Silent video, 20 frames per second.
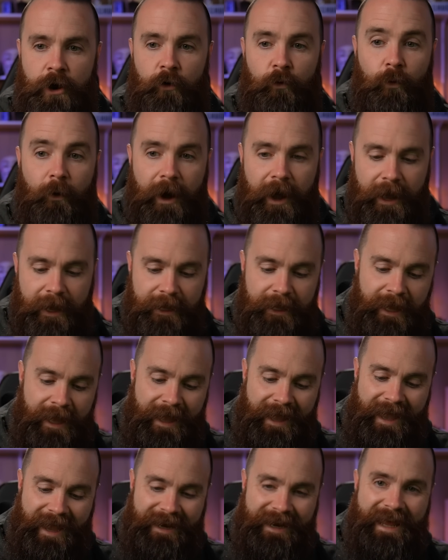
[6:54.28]
Y,
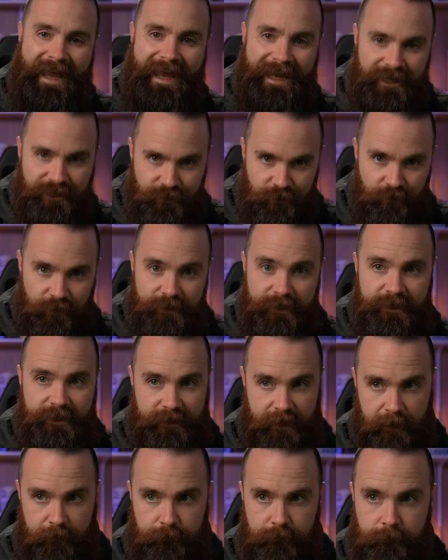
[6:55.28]
and enter to
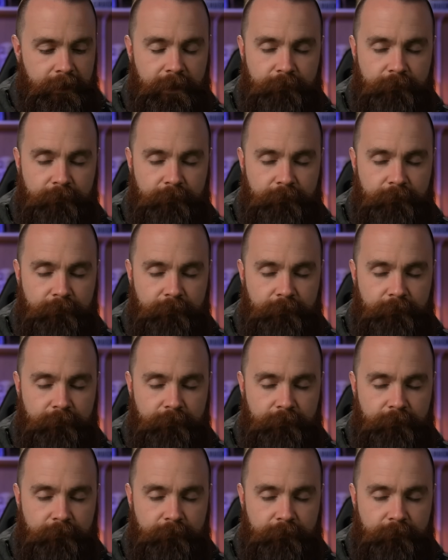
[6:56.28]
save.